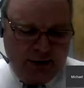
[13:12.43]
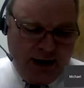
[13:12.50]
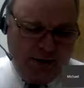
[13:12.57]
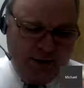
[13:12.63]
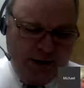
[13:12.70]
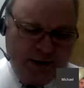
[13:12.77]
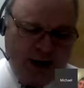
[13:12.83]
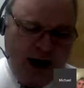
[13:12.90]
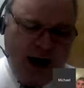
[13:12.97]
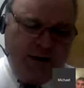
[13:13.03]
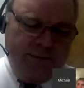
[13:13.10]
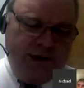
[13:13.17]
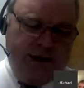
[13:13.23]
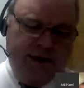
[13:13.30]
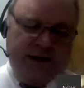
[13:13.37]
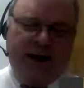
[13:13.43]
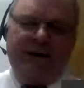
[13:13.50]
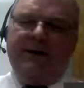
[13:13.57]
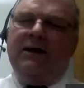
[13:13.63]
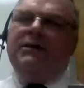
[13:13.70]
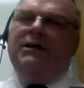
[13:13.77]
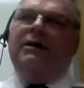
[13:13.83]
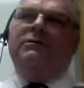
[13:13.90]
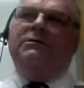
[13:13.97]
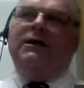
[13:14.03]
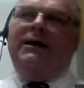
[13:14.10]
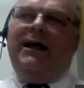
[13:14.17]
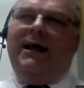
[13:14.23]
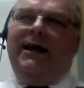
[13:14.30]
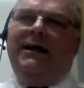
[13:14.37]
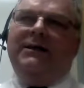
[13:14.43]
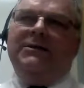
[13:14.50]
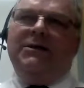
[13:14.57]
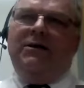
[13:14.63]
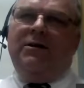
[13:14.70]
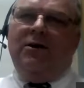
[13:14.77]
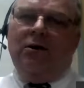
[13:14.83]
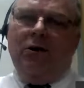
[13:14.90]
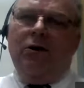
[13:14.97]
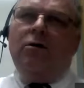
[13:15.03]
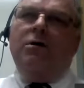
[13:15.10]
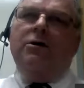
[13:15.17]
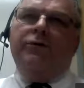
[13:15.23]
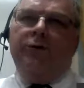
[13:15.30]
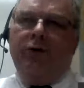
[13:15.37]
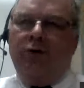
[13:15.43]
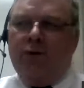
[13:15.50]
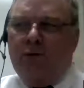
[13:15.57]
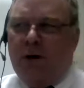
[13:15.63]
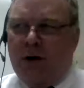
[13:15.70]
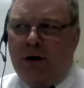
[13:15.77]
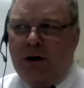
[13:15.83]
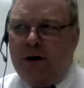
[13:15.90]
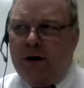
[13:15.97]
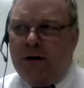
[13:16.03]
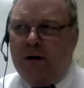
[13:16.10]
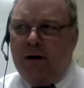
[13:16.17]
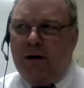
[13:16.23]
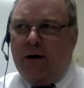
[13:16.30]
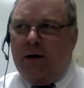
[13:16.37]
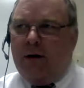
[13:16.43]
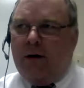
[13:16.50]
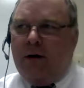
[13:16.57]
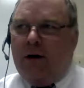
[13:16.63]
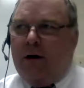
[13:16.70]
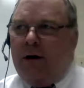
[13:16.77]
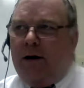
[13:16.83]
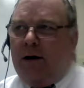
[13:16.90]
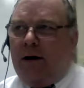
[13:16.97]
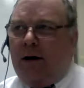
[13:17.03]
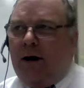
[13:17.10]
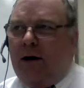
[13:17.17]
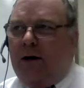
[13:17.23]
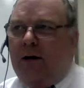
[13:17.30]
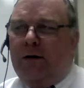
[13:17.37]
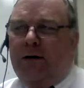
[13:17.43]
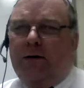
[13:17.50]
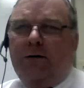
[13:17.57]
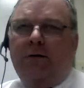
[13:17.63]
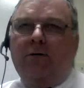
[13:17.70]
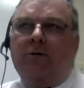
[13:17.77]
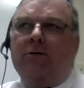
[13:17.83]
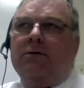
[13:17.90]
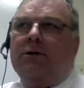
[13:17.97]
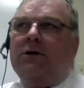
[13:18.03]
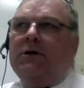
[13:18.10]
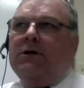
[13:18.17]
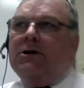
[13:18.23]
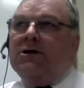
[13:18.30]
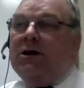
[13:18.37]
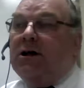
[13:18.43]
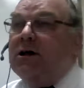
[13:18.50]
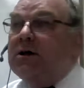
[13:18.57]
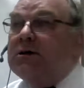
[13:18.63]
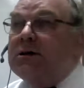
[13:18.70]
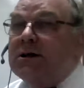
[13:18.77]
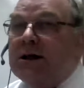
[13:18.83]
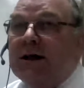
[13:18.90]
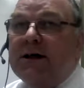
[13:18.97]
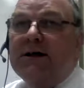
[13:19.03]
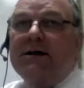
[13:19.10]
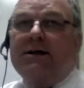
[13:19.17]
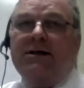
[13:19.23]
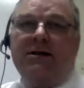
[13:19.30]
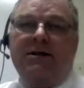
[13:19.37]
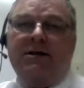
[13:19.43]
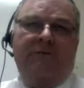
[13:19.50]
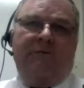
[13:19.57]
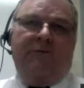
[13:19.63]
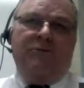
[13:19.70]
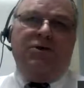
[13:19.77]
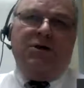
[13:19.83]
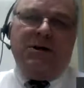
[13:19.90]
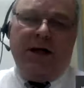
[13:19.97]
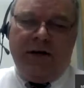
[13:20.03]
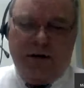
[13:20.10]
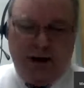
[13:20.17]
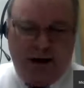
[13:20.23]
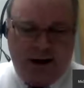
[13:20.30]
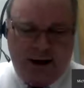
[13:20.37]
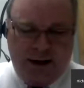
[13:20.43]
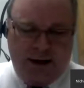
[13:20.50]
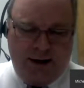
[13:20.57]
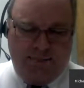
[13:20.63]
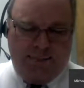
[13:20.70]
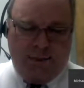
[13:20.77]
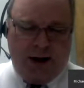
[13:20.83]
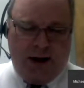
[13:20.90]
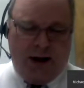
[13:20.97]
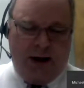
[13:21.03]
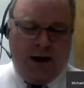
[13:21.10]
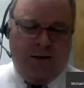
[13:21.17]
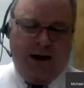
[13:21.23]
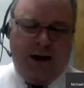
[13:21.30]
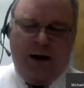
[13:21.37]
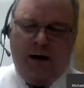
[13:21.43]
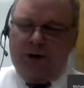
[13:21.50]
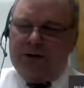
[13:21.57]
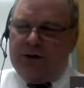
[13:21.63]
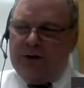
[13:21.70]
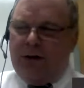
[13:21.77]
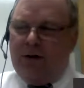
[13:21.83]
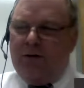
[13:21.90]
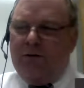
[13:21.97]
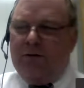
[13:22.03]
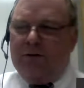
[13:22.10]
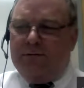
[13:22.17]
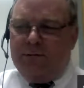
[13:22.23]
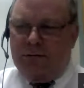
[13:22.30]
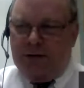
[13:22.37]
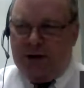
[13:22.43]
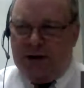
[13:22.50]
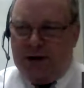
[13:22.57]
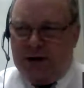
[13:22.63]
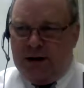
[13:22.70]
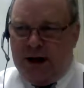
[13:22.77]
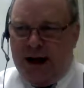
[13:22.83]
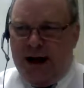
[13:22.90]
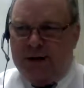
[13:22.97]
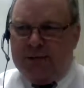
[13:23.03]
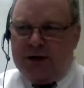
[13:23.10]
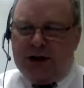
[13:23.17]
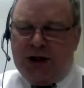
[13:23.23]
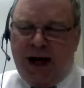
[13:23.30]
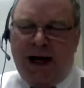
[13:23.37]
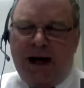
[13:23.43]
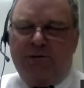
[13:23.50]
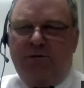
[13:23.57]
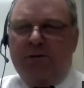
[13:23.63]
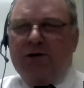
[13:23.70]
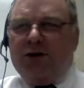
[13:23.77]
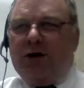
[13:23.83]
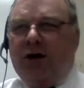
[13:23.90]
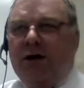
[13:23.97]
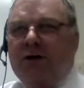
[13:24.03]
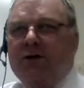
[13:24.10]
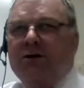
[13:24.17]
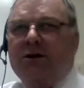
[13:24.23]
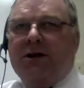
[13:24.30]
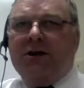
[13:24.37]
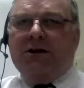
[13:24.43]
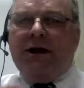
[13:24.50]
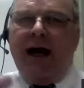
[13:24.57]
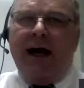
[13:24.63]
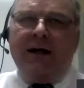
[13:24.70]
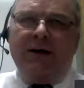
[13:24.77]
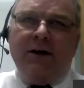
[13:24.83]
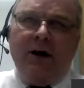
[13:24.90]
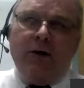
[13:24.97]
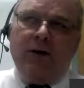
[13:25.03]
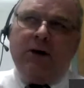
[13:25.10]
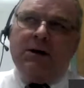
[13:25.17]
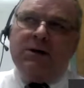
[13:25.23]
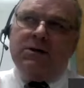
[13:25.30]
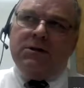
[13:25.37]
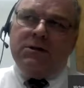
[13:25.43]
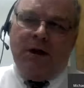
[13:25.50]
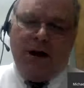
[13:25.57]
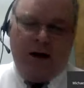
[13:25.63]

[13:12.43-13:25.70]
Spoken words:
They were the Ptolemies. And then there were the kings of the north, who were called the Seleucids. They're from Syria. They also, the names changed from Seleucia to Antiochus,